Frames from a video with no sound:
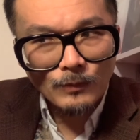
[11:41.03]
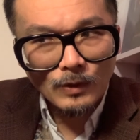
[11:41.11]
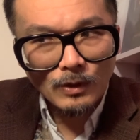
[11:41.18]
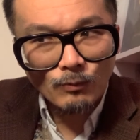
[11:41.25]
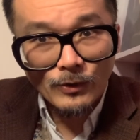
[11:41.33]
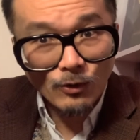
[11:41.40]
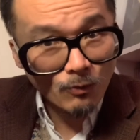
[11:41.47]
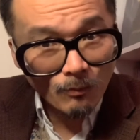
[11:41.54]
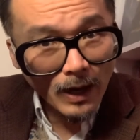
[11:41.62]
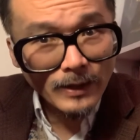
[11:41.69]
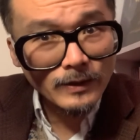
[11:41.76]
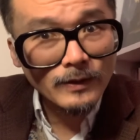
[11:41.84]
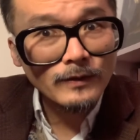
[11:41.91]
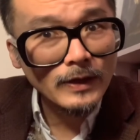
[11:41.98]

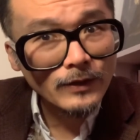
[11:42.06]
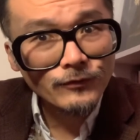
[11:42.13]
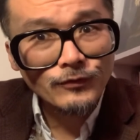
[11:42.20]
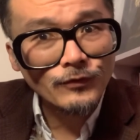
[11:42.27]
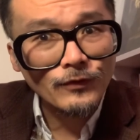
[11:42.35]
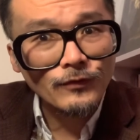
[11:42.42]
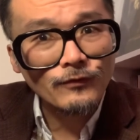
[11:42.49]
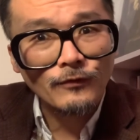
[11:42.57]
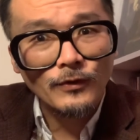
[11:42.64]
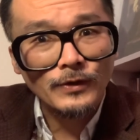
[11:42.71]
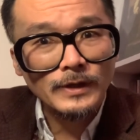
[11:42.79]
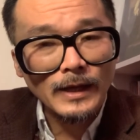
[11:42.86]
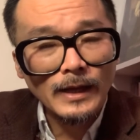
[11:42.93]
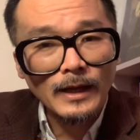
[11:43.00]
reminded, yes, to this very
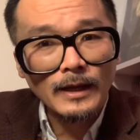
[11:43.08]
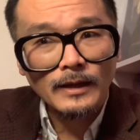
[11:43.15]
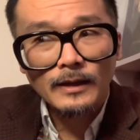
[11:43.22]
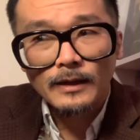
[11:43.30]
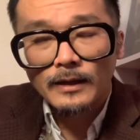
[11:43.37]
day.